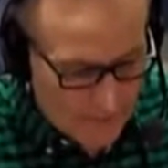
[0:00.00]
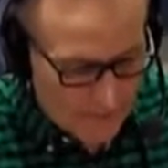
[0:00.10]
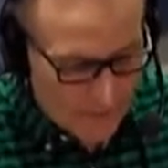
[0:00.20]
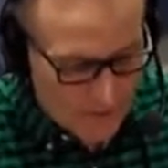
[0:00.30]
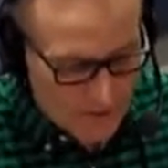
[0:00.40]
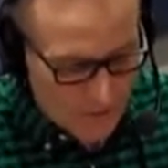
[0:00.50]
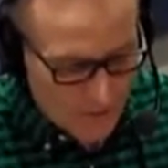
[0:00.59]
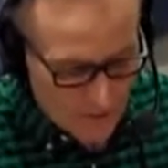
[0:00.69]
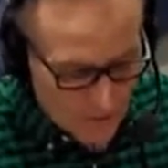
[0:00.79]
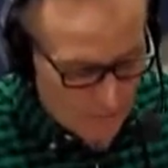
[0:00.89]
was the one who
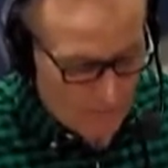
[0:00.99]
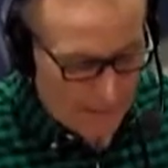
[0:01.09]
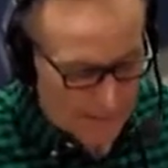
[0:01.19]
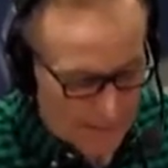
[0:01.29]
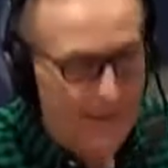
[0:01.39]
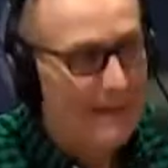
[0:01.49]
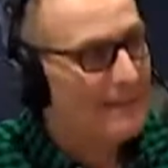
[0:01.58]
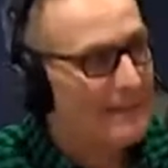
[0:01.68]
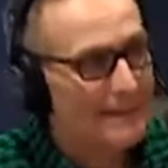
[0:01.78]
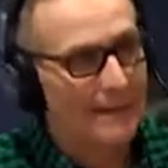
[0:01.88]
penned that
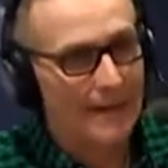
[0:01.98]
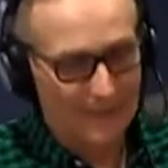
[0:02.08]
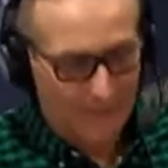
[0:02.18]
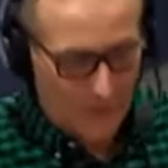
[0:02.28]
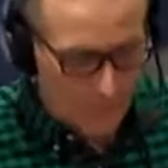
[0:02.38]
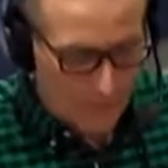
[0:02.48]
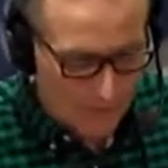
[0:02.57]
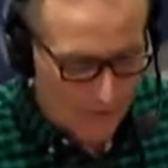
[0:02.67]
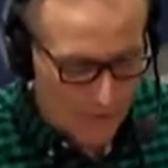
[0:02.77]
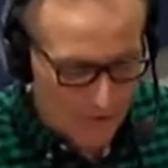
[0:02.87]
God is our refuge
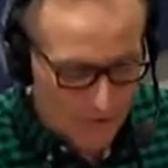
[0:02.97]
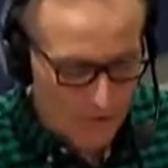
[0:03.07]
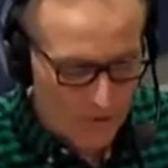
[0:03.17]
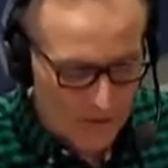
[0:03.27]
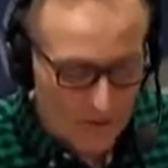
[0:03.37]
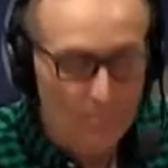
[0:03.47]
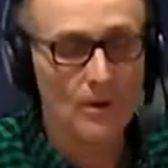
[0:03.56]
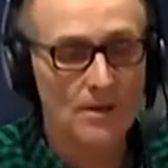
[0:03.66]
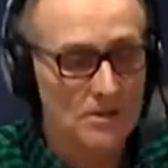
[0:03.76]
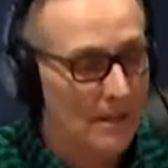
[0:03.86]
and strength, a present
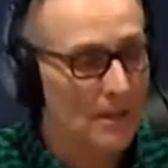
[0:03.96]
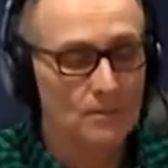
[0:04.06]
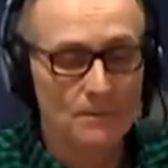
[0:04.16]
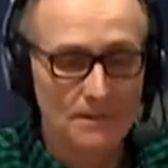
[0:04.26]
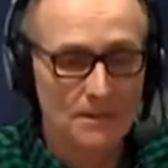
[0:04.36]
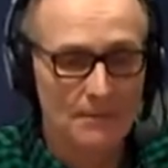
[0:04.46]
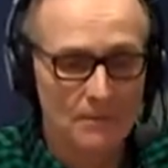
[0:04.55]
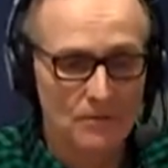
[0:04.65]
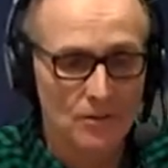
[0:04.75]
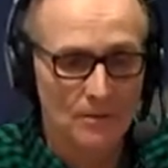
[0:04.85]
help in time of
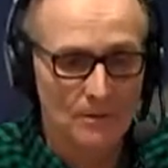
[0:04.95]
trouble.